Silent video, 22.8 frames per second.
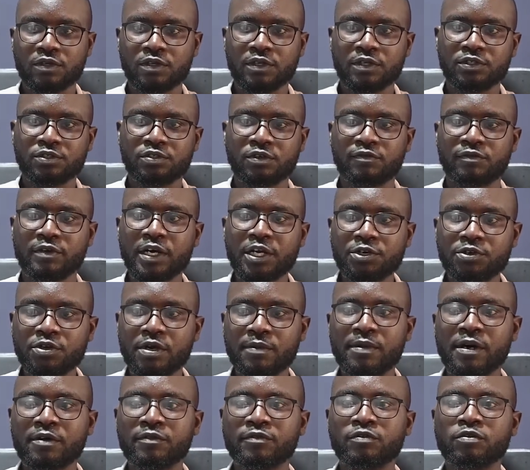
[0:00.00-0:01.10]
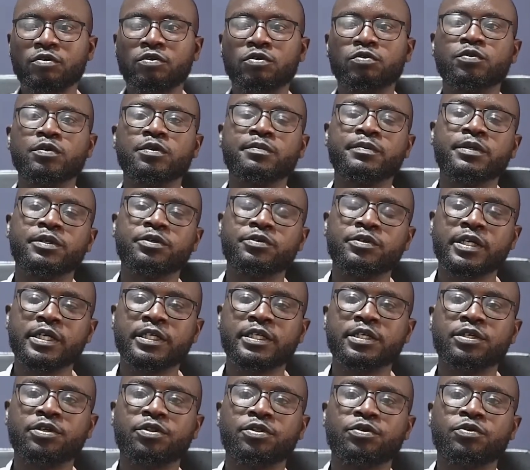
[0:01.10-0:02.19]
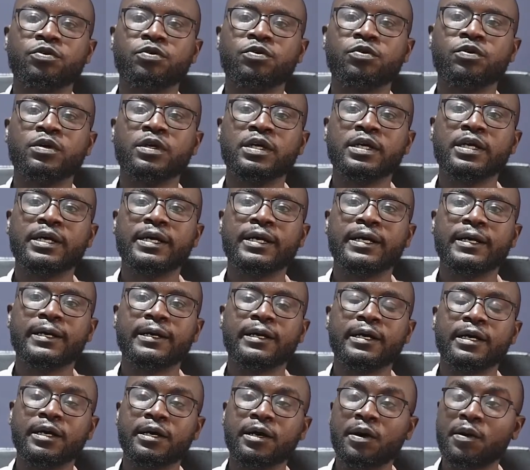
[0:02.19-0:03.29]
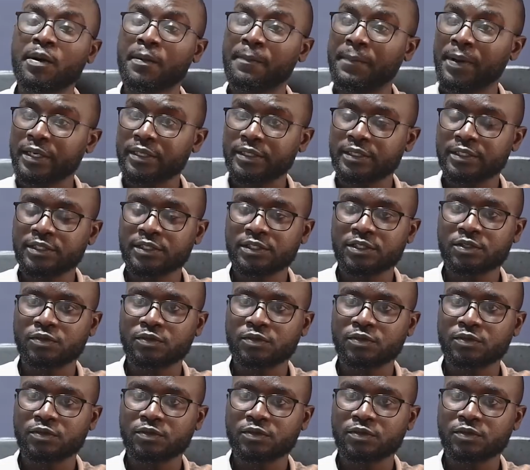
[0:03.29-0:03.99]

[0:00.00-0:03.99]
So value above all will be created through our partners,